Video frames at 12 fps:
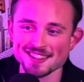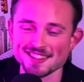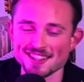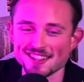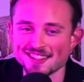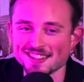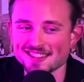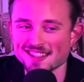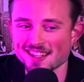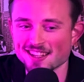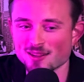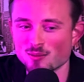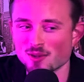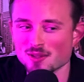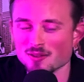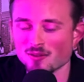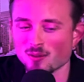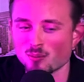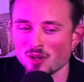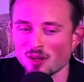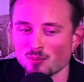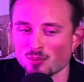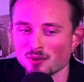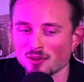So it's like most of the
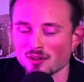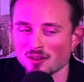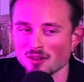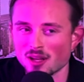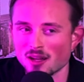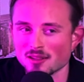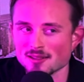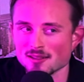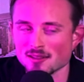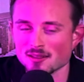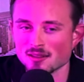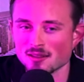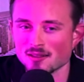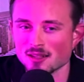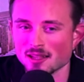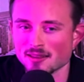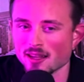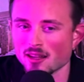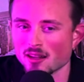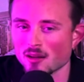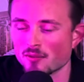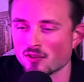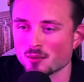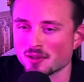people are like, they
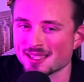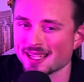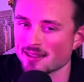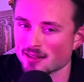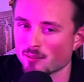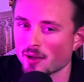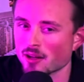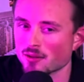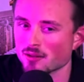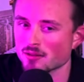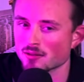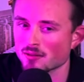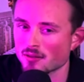come from a data background.